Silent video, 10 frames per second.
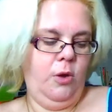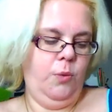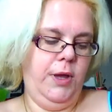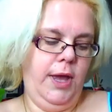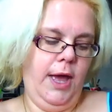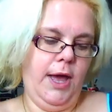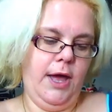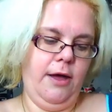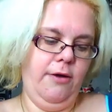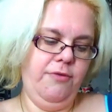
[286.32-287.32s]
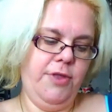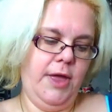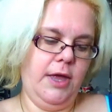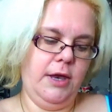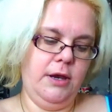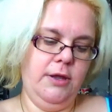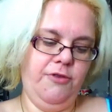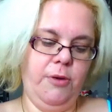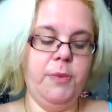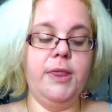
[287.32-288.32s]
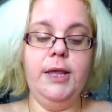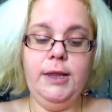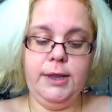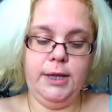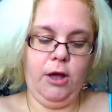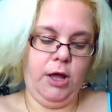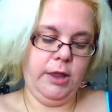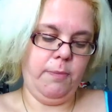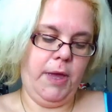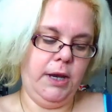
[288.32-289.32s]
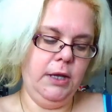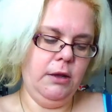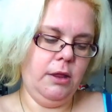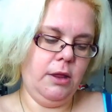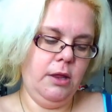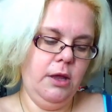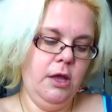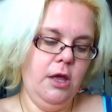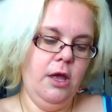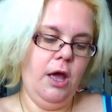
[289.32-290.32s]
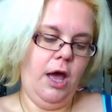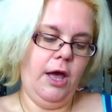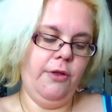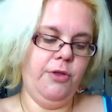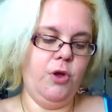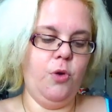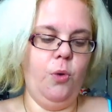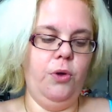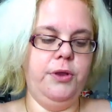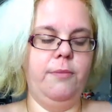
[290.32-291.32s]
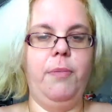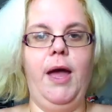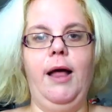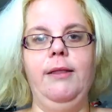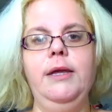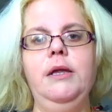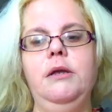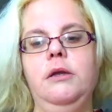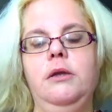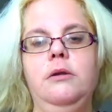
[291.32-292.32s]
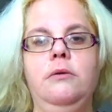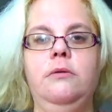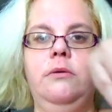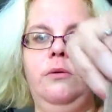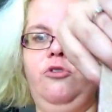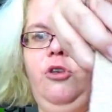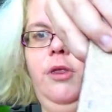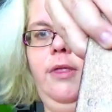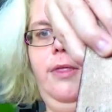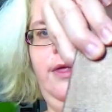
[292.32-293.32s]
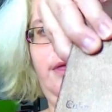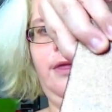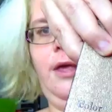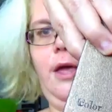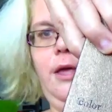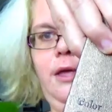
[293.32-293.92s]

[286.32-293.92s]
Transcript: We have then from C C Cosmetics, uh, the Golden Palette, which is this guy